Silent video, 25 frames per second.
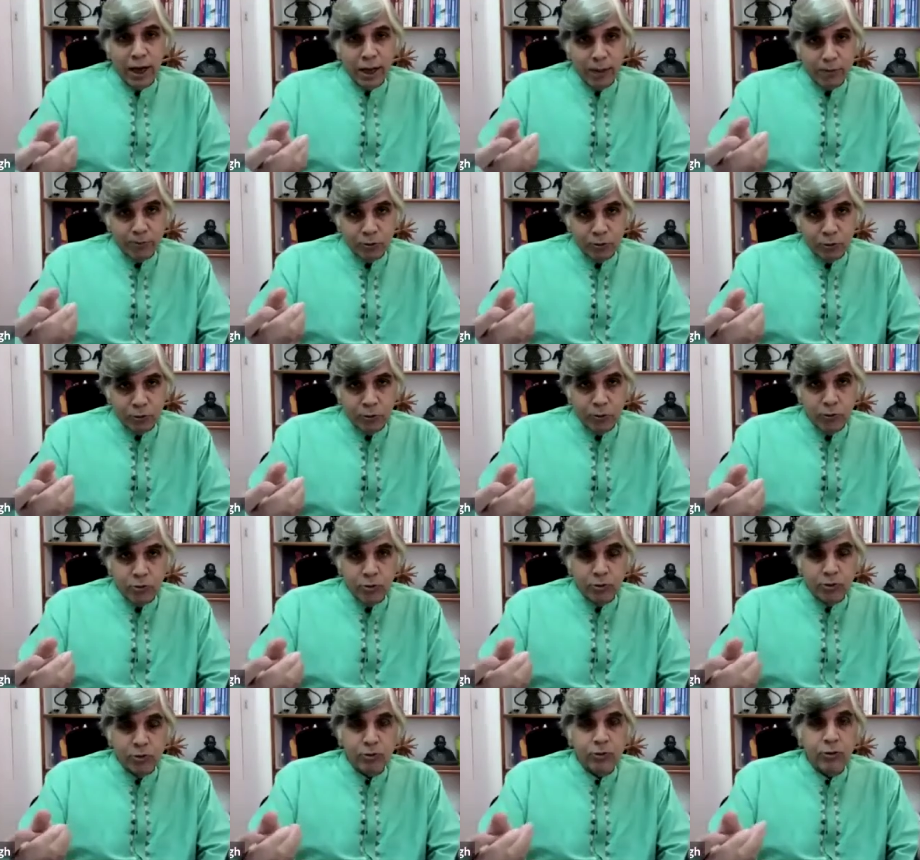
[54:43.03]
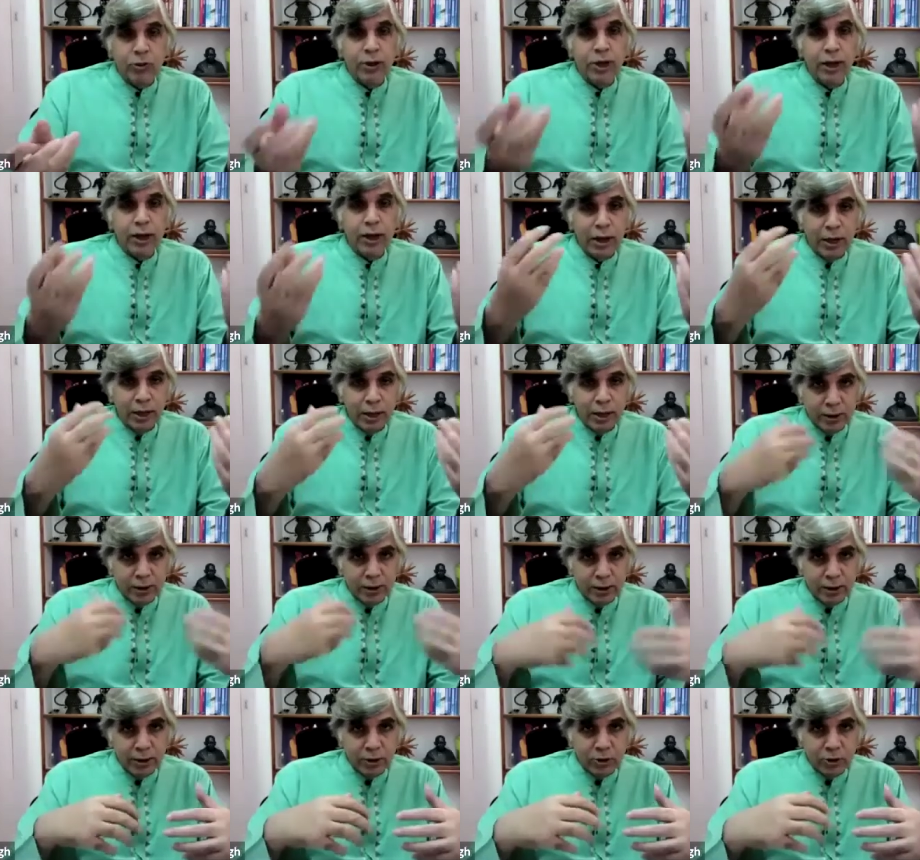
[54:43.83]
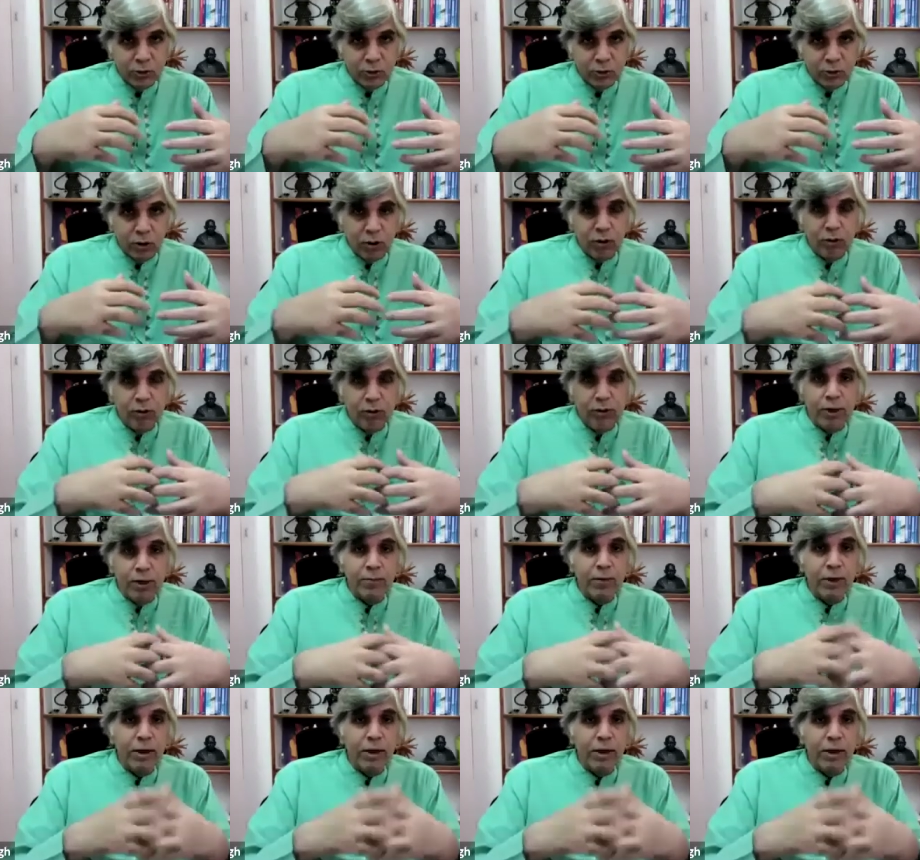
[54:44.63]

capsules so they can easily swallow them.